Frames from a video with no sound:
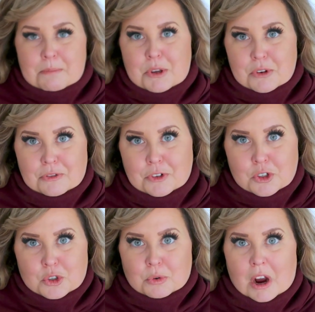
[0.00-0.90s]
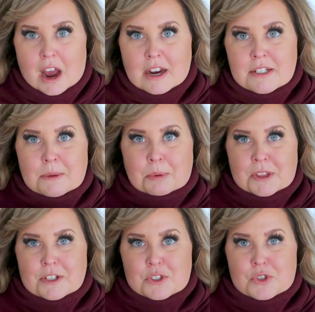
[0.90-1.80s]
a beautiful crock to
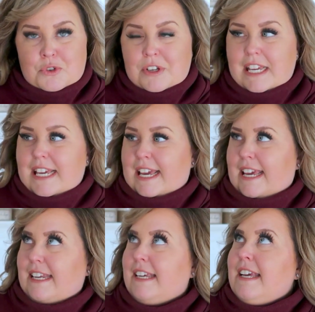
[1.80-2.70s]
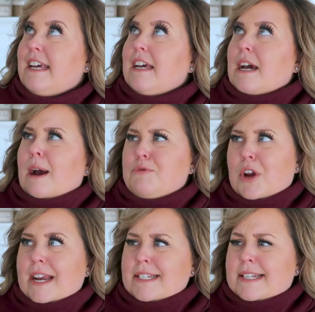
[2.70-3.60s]
put this tree in. I'm
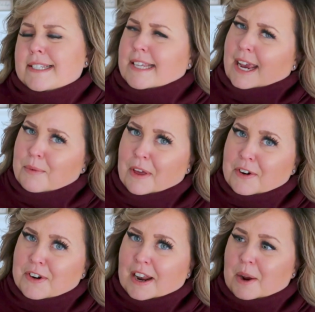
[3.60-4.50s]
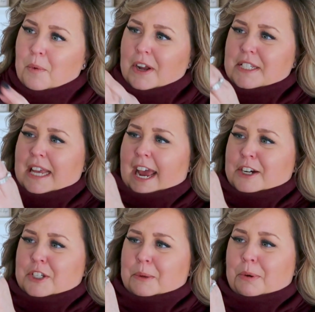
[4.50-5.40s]
trying to decide whether or not I want to
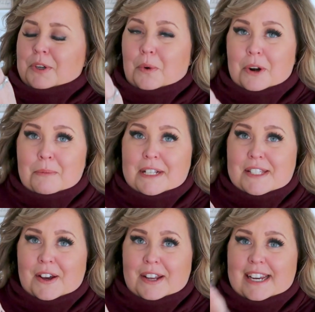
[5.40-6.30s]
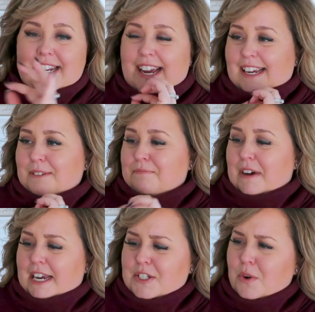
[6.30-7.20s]
actually put ornaments on it. I,
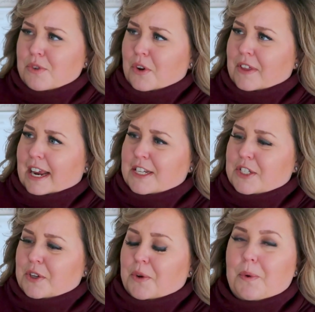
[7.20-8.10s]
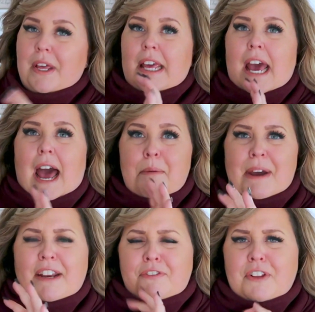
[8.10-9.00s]
I don't know that I do. I
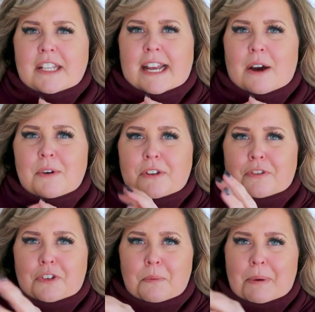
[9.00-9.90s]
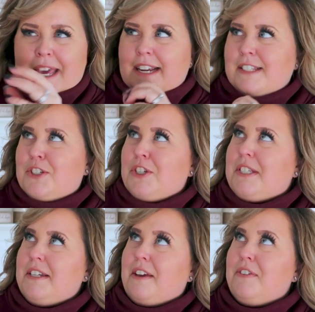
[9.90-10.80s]
might fill it out with a few picks
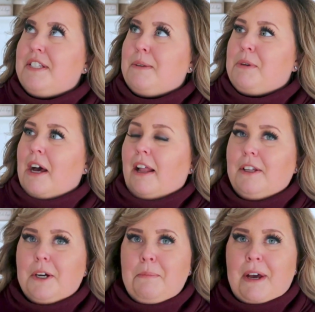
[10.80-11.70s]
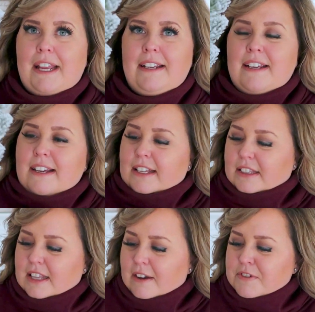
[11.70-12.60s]
just to give it some color, but
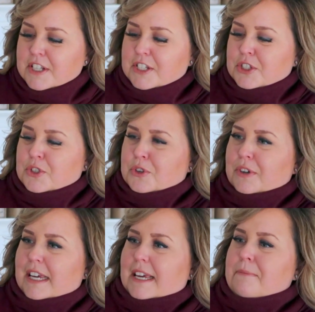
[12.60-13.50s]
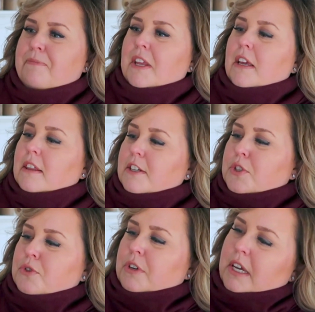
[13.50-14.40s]
loved this tree.
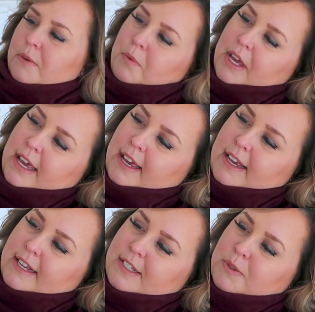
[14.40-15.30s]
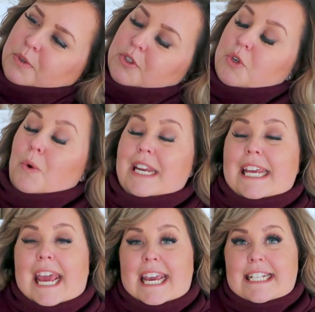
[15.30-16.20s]
This tree is
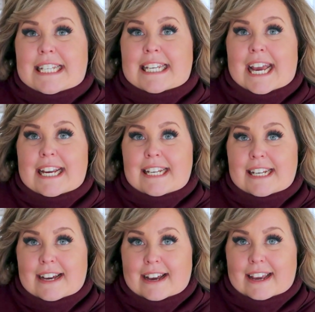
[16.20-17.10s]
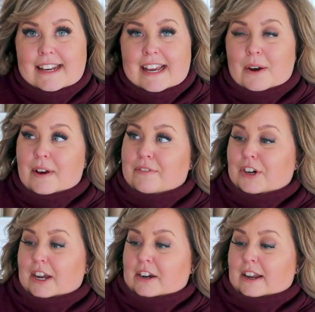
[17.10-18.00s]
twenty-eight ninety-nine.
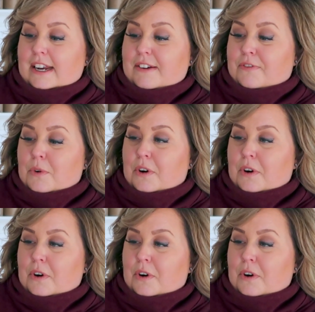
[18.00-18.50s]
However, I got it